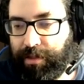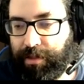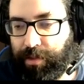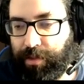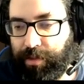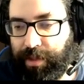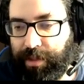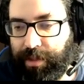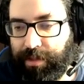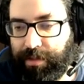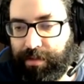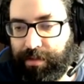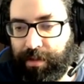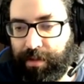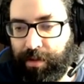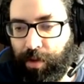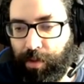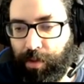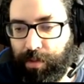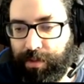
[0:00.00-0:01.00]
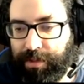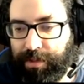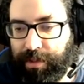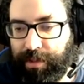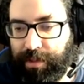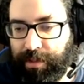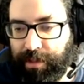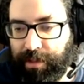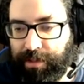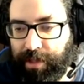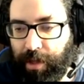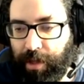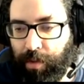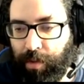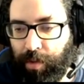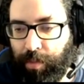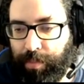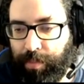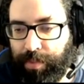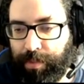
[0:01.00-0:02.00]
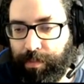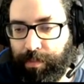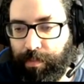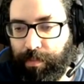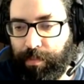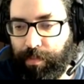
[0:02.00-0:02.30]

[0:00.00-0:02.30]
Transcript: So this holds in the Chow group.